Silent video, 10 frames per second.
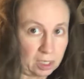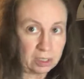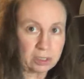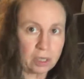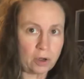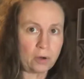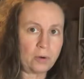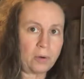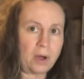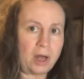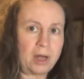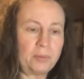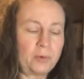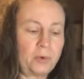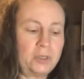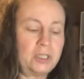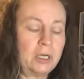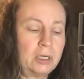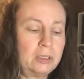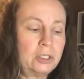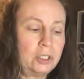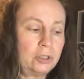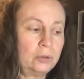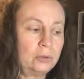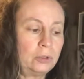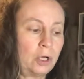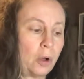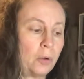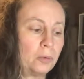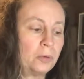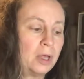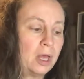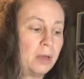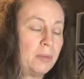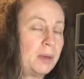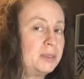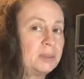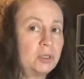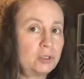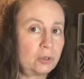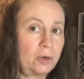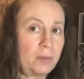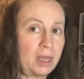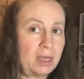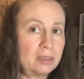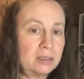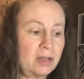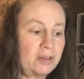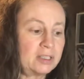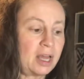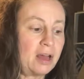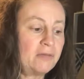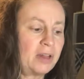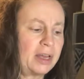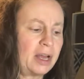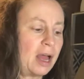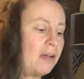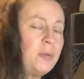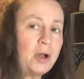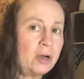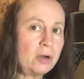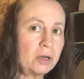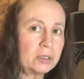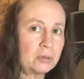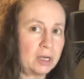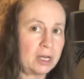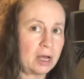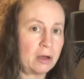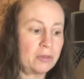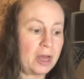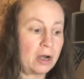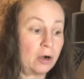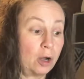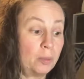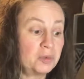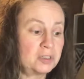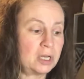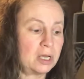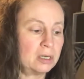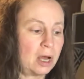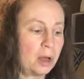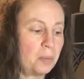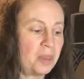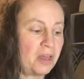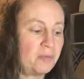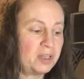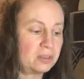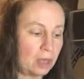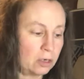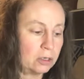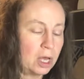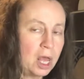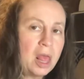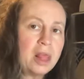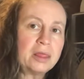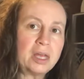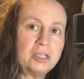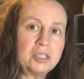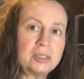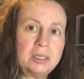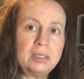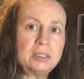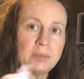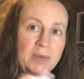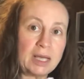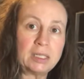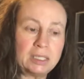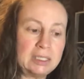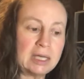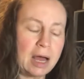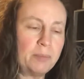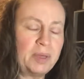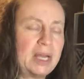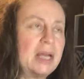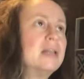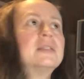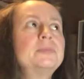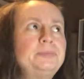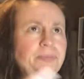So I'm going to do, you know, maybe some of the jewelry making stuff, because I have a pair of earrings right now that are almost done. They've been soldered. They just need to be cleaned up because